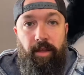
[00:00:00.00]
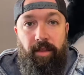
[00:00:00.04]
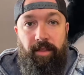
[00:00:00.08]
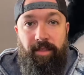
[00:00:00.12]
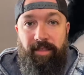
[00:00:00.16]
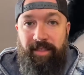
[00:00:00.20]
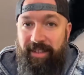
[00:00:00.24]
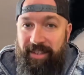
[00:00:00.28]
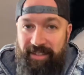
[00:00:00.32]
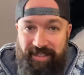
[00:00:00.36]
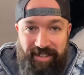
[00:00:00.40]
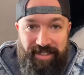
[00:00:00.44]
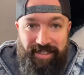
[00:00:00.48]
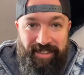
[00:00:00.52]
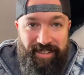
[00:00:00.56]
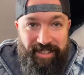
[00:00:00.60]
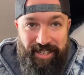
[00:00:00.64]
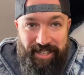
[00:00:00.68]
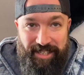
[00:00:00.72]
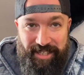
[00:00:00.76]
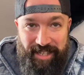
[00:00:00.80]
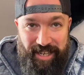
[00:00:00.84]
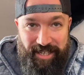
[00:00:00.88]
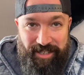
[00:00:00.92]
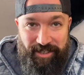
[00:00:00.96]
This isn't
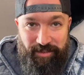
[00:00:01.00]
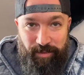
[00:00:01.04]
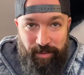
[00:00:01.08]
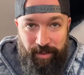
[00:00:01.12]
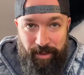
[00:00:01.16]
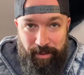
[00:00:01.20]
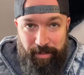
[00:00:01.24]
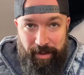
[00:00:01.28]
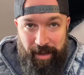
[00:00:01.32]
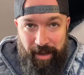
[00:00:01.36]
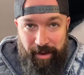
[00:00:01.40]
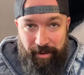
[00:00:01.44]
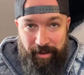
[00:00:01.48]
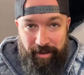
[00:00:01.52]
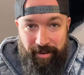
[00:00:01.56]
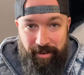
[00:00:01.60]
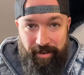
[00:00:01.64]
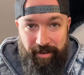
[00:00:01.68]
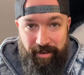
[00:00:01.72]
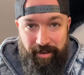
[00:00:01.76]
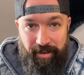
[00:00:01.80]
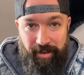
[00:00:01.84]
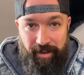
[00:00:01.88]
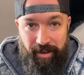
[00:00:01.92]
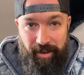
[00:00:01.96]
a change of willpower.
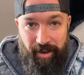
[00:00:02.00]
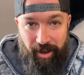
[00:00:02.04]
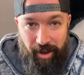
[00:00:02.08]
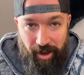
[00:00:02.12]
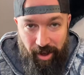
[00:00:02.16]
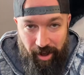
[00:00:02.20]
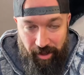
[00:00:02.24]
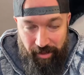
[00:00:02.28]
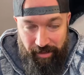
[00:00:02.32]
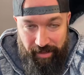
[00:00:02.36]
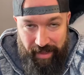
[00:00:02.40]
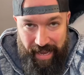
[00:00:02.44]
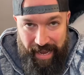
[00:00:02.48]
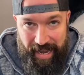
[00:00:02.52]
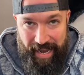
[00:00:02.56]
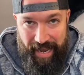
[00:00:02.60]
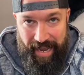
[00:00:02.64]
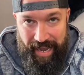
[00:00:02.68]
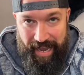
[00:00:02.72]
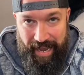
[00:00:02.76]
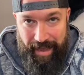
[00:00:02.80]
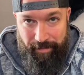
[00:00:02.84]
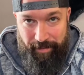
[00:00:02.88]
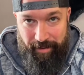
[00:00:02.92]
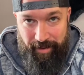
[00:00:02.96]
All that
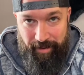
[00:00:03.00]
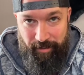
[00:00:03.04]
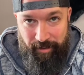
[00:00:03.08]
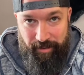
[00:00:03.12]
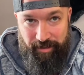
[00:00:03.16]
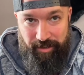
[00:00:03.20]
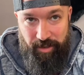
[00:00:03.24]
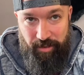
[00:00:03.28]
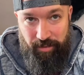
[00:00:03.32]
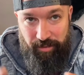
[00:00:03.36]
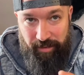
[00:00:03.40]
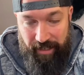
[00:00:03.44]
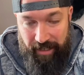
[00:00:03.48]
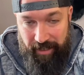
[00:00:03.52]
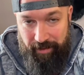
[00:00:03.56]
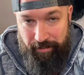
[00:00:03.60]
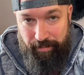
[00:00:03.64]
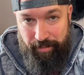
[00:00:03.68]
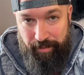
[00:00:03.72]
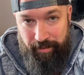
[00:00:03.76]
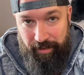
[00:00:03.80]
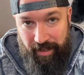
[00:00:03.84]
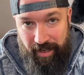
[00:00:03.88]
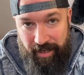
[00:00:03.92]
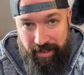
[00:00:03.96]
happened was you
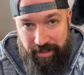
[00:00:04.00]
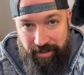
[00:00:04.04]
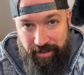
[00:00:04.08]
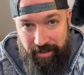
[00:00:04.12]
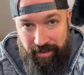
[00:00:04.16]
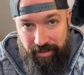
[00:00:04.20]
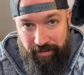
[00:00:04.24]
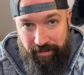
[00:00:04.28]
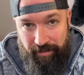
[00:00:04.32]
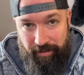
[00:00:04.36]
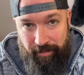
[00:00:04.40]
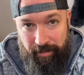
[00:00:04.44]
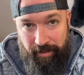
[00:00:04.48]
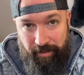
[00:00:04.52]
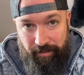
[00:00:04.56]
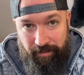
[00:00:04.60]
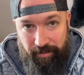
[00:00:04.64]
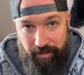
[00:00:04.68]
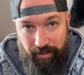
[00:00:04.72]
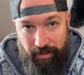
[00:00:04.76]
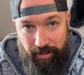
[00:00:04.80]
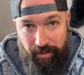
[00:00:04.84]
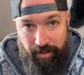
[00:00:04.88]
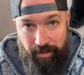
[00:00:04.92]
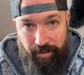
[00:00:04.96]
linked pleasure from the
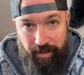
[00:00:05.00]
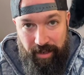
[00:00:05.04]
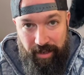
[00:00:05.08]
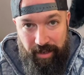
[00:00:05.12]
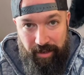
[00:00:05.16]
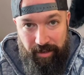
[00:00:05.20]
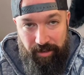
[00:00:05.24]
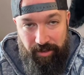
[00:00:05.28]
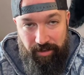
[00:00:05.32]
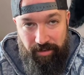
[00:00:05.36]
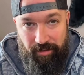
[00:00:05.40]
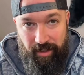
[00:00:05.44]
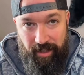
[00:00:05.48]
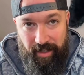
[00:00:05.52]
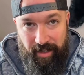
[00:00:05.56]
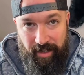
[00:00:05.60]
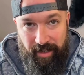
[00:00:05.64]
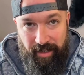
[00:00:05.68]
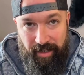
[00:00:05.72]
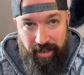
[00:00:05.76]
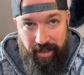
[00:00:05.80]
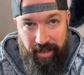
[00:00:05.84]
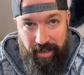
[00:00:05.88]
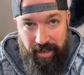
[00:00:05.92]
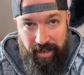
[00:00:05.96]
food and drink,
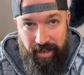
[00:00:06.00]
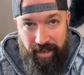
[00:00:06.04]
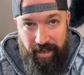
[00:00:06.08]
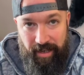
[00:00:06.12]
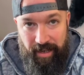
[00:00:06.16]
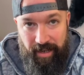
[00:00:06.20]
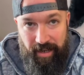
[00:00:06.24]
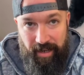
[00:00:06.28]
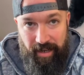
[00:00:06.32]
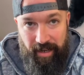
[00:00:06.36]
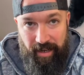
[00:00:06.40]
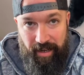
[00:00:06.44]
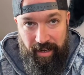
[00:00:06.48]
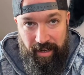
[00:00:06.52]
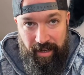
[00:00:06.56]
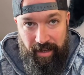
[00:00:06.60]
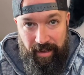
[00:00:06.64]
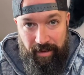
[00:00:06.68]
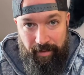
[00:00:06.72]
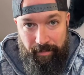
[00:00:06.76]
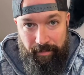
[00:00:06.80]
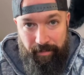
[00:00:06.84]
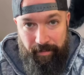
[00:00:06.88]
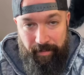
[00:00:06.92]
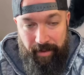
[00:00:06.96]

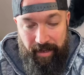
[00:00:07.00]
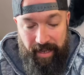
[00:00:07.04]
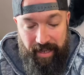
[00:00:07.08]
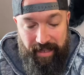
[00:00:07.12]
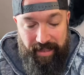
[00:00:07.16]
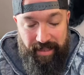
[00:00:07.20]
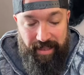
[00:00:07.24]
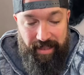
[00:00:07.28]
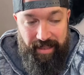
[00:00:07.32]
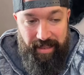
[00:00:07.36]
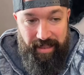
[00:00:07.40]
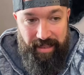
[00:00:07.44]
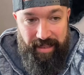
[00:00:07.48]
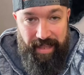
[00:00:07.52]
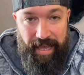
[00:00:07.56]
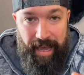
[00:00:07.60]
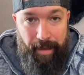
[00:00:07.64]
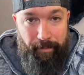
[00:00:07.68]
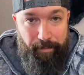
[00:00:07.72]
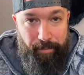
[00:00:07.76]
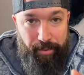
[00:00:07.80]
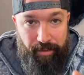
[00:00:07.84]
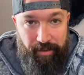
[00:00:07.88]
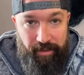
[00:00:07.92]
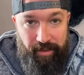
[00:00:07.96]
and
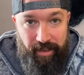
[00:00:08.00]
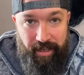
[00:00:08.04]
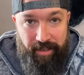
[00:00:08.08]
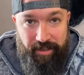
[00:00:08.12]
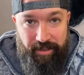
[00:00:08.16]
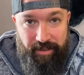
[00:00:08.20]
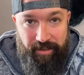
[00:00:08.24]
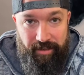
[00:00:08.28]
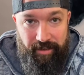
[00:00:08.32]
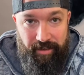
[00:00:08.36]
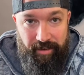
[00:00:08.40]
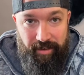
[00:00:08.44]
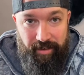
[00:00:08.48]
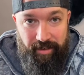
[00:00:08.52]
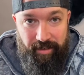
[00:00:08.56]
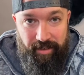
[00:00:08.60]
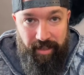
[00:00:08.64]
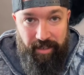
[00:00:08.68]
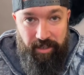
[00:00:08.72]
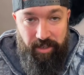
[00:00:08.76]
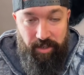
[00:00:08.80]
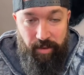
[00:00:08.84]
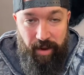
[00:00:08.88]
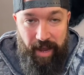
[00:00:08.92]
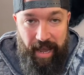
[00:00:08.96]
that pleasure
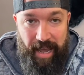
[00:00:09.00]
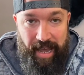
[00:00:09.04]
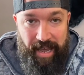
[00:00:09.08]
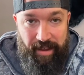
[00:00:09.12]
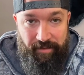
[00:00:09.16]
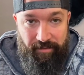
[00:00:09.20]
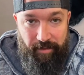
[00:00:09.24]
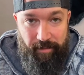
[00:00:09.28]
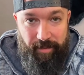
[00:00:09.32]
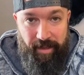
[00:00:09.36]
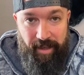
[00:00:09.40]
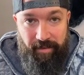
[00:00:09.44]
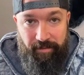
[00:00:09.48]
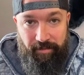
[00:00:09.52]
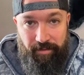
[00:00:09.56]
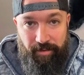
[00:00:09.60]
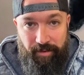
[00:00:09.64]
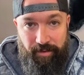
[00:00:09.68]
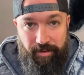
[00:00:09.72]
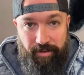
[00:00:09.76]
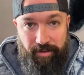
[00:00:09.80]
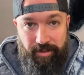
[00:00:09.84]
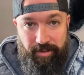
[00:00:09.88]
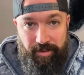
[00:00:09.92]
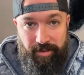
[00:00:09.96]
that you had from that
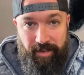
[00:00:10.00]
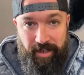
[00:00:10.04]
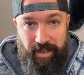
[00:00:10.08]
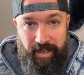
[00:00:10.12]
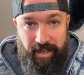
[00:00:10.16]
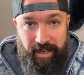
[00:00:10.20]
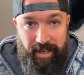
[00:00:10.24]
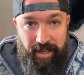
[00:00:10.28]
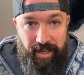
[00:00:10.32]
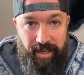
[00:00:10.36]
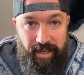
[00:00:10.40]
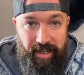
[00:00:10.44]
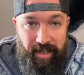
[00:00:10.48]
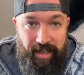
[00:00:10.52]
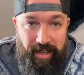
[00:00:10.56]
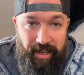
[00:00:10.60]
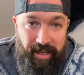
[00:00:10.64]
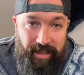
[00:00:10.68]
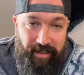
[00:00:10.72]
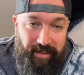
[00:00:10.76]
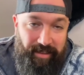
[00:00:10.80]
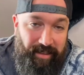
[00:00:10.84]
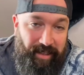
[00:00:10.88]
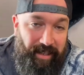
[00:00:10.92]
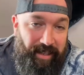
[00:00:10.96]
food or drink
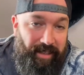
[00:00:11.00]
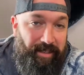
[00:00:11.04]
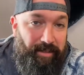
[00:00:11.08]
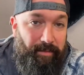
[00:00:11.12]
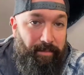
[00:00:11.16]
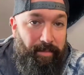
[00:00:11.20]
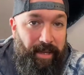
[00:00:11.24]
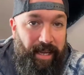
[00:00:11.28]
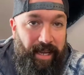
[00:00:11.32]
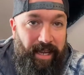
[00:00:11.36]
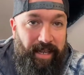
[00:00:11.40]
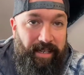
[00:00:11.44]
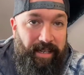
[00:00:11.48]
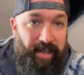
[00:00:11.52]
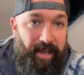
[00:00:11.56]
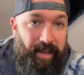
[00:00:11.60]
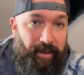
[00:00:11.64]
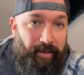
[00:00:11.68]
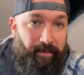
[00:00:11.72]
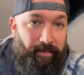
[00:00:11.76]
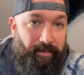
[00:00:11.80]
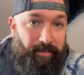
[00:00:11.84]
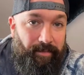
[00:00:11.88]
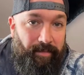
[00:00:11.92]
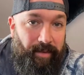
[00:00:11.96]
is linked to pain
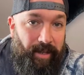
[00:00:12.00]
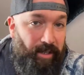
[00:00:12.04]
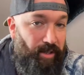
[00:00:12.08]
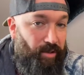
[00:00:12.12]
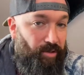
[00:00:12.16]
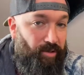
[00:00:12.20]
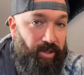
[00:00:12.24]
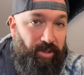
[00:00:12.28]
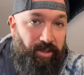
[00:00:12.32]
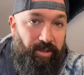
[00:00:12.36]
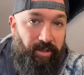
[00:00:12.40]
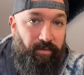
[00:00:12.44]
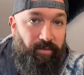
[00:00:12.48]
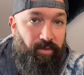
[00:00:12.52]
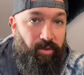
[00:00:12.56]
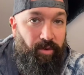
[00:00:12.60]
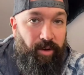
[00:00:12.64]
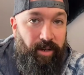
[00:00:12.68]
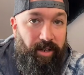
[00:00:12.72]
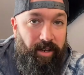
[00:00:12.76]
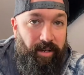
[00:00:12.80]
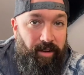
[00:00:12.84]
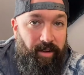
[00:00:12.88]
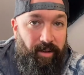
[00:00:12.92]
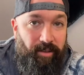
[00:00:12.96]
now, and you just
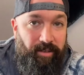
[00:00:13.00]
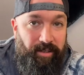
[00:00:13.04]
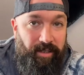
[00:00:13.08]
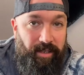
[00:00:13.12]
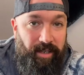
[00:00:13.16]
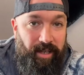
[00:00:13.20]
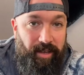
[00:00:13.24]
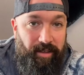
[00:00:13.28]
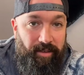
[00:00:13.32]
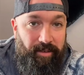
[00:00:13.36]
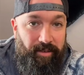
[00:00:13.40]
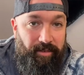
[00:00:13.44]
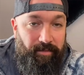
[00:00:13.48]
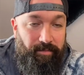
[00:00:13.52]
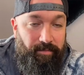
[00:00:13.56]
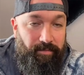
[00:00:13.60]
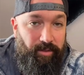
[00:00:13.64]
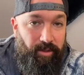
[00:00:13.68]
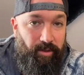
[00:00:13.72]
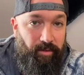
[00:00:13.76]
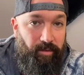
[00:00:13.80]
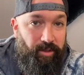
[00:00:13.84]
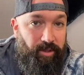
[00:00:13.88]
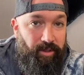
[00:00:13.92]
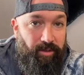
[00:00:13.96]
avoid it altogether.
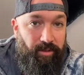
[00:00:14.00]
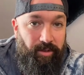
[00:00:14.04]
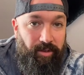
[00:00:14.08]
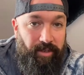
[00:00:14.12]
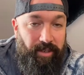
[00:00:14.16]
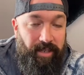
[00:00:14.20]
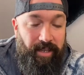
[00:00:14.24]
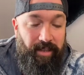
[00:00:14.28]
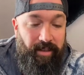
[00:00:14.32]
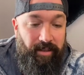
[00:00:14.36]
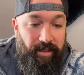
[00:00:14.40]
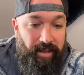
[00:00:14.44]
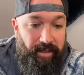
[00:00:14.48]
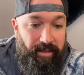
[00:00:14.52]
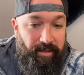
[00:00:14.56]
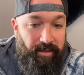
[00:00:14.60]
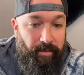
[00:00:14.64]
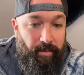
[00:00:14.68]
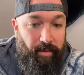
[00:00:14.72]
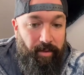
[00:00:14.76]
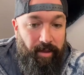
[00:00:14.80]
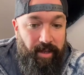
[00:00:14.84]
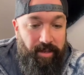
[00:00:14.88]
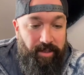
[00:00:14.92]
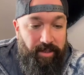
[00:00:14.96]
So what you looked at as
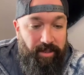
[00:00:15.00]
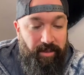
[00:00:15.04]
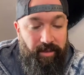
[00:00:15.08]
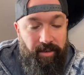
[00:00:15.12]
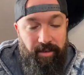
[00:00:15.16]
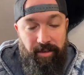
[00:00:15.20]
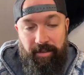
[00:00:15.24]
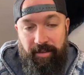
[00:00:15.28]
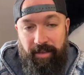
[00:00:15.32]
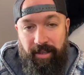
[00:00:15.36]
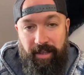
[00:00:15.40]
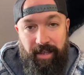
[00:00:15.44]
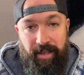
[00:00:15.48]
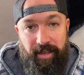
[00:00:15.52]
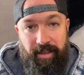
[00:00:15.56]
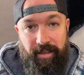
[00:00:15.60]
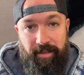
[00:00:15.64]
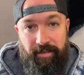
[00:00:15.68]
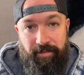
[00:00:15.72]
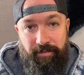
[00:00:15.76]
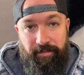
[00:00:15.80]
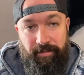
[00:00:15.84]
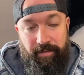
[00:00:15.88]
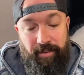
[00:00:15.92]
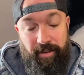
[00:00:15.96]
a pleasure, you're like,
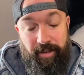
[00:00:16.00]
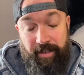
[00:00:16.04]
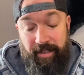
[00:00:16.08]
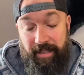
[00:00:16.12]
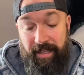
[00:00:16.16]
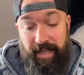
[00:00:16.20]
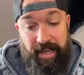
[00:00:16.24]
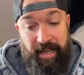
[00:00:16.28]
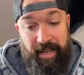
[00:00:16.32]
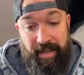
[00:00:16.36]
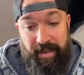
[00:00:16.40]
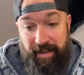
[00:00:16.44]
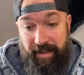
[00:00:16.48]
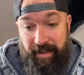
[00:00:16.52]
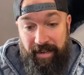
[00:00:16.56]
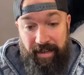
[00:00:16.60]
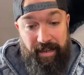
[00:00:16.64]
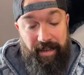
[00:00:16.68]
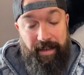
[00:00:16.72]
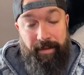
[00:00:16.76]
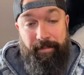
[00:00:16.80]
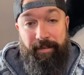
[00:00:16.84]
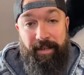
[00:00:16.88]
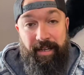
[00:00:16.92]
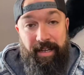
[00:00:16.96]
fuck that,
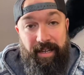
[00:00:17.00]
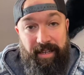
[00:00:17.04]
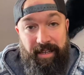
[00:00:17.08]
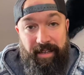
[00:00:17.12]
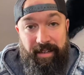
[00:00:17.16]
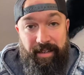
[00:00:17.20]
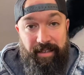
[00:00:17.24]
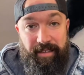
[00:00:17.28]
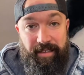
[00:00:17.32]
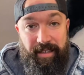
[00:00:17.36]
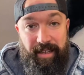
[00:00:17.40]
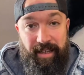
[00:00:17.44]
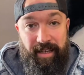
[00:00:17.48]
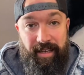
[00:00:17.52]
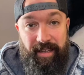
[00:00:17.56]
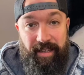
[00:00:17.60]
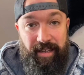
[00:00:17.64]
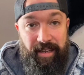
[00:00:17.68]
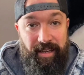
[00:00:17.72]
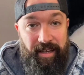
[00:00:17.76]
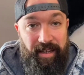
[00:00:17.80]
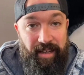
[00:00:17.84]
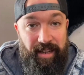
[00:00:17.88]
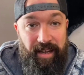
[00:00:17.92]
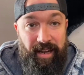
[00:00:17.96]
I'm not eating that,
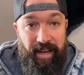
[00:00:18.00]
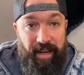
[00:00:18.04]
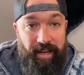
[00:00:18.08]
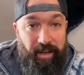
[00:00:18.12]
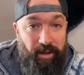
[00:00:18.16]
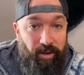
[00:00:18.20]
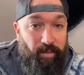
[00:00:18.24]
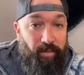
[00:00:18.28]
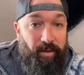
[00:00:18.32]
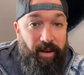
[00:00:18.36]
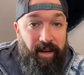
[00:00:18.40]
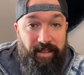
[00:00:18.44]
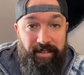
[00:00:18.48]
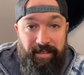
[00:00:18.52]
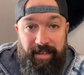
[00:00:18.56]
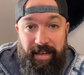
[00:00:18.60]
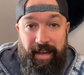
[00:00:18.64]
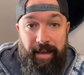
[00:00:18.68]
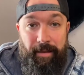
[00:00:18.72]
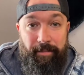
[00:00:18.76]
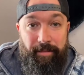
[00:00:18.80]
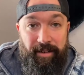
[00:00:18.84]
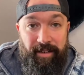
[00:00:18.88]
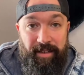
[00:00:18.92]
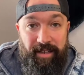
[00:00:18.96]
I don't want it to
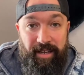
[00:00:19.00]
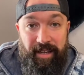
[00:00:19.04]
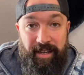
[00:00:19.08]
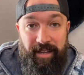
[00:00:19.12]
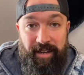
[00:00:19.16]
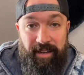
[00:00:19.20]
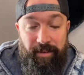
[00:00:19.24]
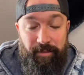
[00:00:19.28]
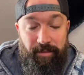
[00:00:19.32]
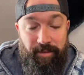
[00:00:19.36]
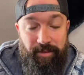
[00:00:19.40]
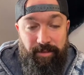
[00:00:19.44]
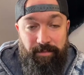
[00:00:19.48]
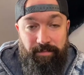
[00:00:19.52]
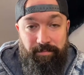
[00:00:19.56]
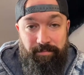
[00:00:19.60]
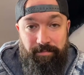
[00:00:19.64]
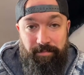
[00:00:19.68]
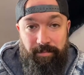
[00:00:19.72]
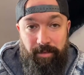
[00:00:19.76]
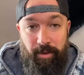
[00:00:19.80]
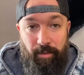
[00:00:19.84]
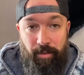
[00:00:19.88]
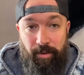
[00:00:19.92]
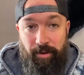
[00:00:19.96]
happen again. It was
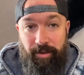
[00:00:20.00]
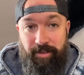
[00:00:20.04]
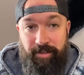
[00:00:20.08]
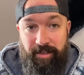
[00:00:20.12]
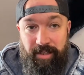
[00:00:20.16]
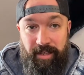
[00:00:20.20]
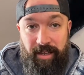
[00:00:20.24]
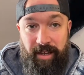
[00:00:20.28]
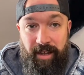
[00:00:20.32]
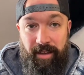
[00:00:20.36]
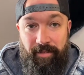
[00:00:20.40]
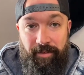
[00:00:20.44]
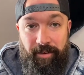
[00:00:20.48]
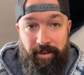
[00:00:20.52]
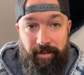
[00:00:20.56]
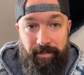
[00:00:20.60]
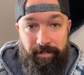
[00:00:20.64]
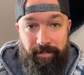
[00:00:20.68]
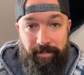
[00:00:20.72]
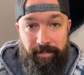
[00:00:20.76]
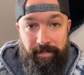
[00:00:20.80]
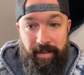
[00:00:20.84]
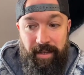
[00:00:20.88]
the worst thing ever.